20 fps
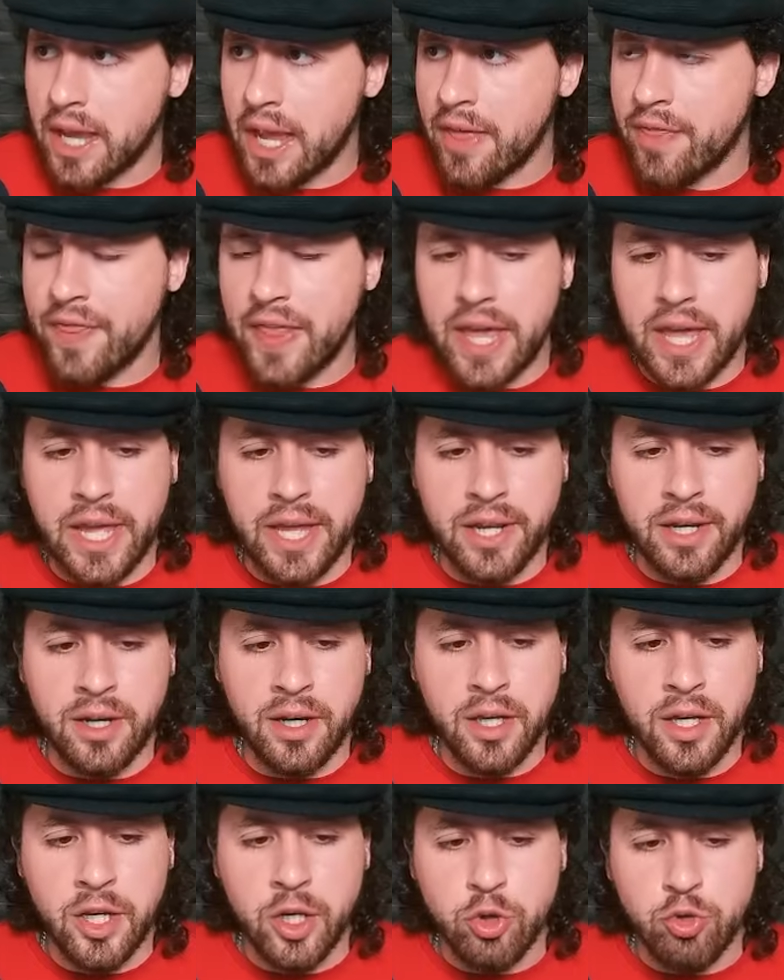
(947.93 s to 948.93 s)
And then
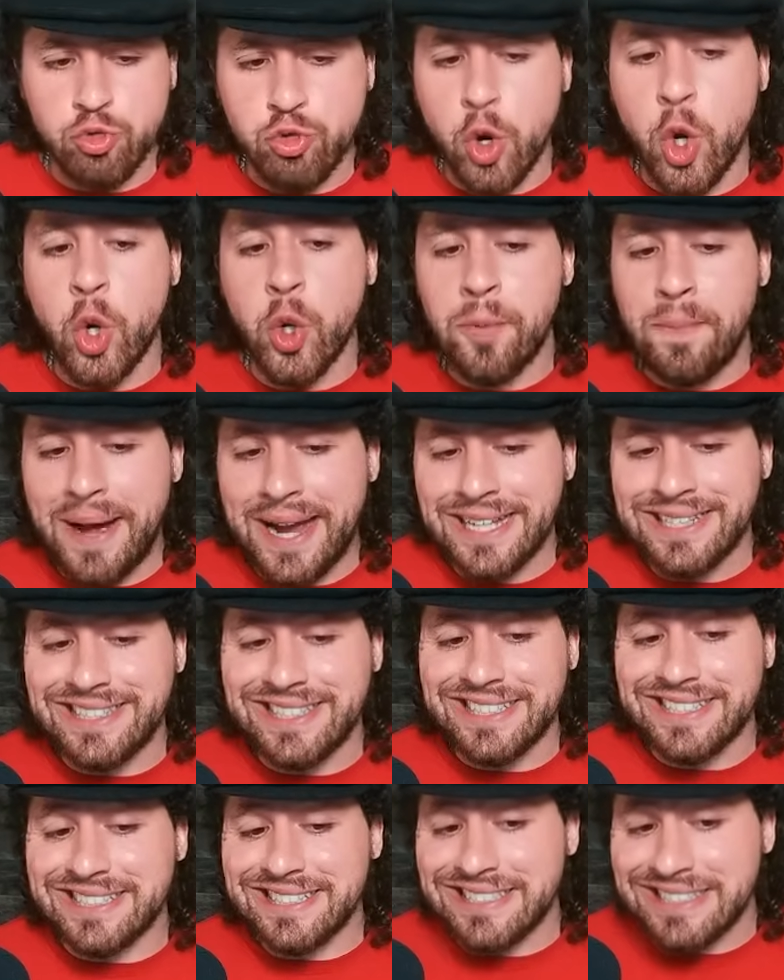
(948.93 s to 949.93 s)
Rowe by
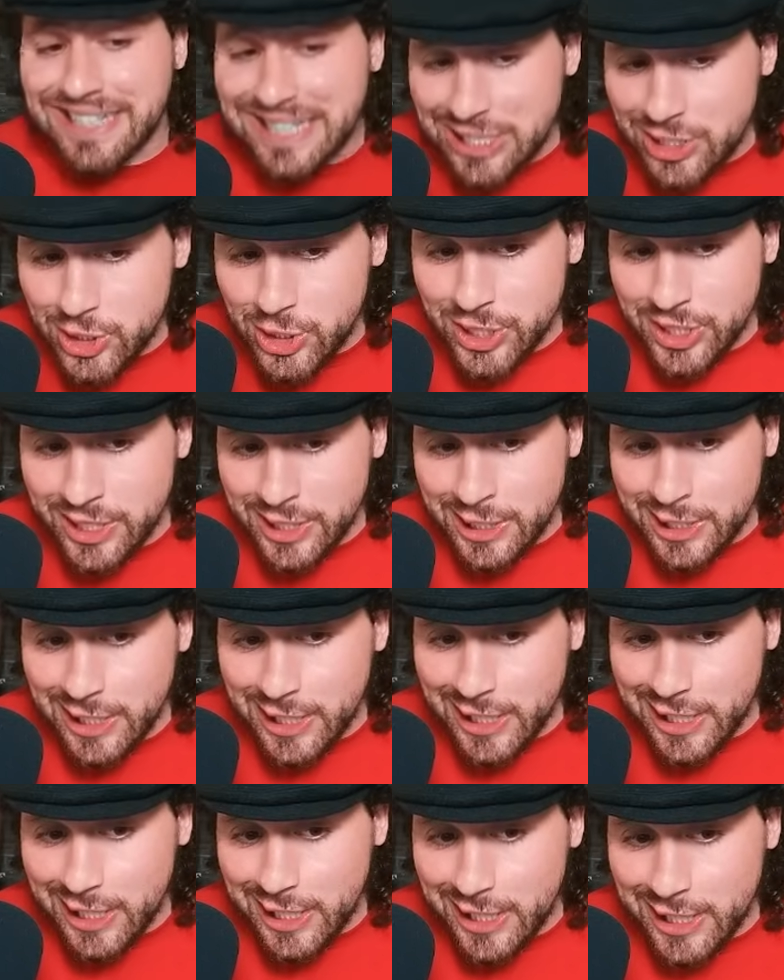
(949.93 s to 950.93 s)
decision
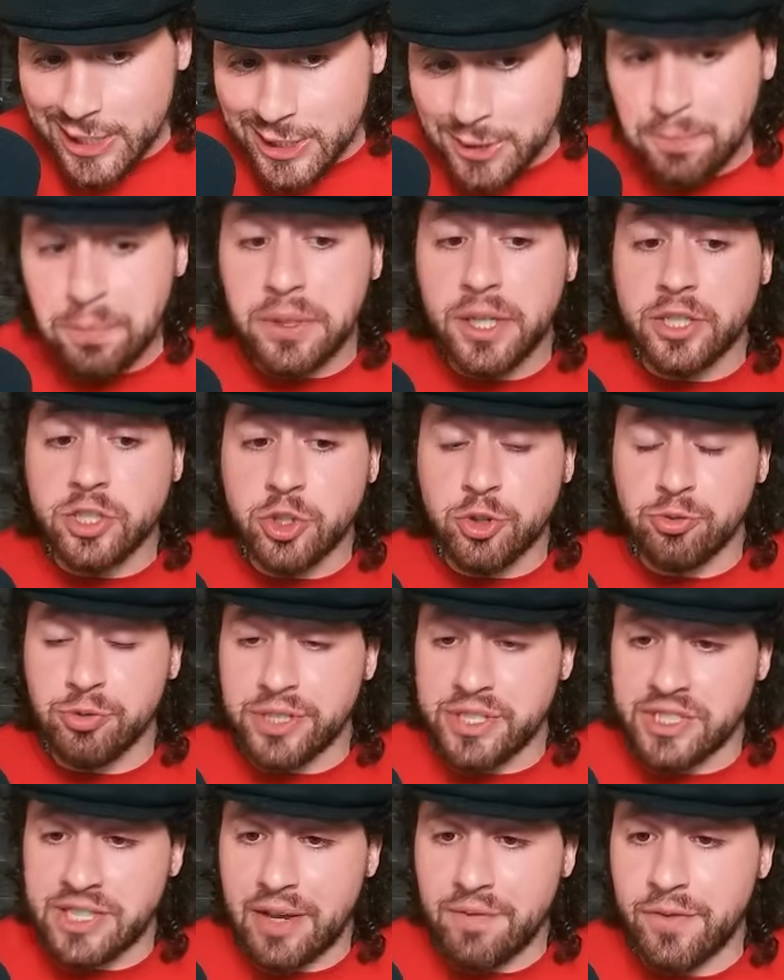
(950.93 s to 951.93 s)
is plus
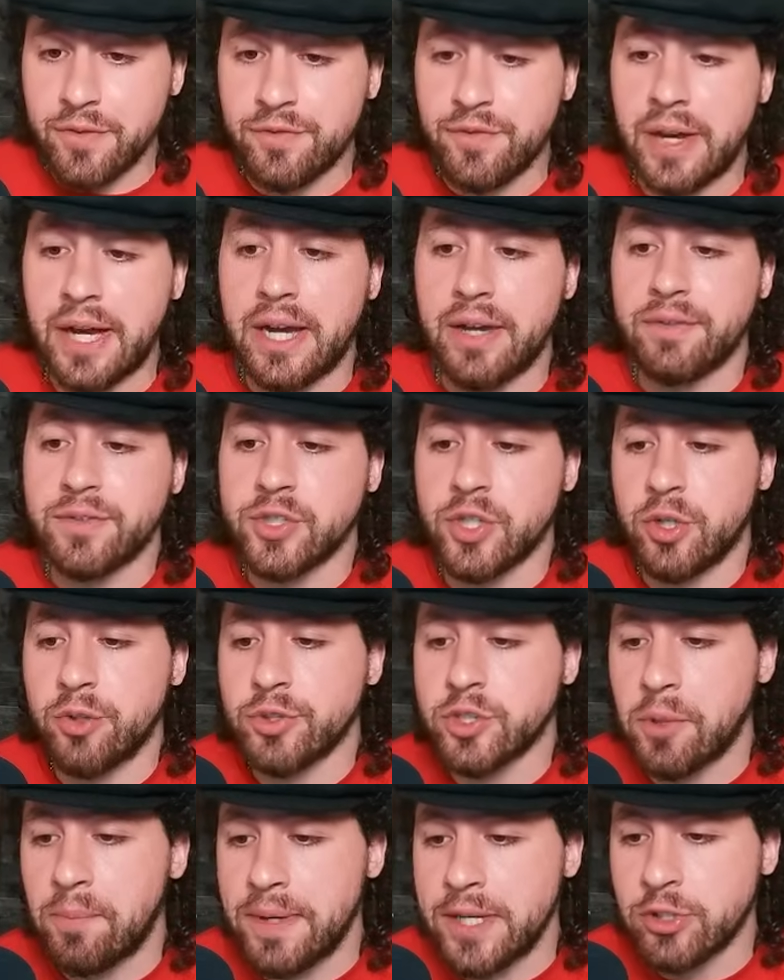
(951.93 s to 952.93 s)
375. So
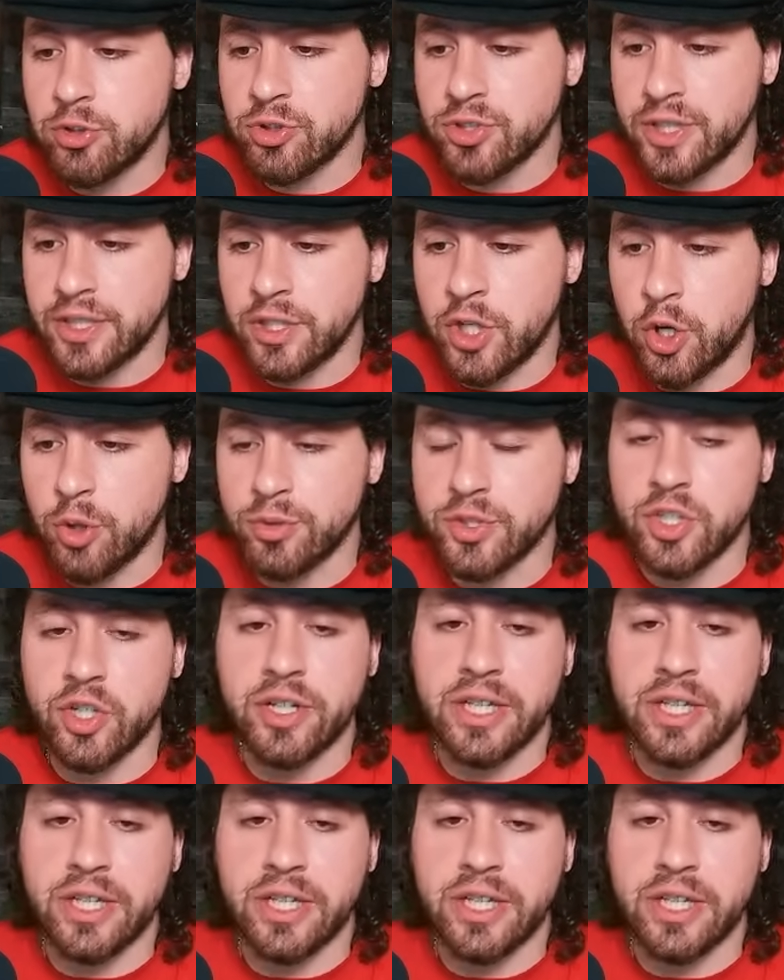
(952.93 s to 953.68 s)
some interesting notes there.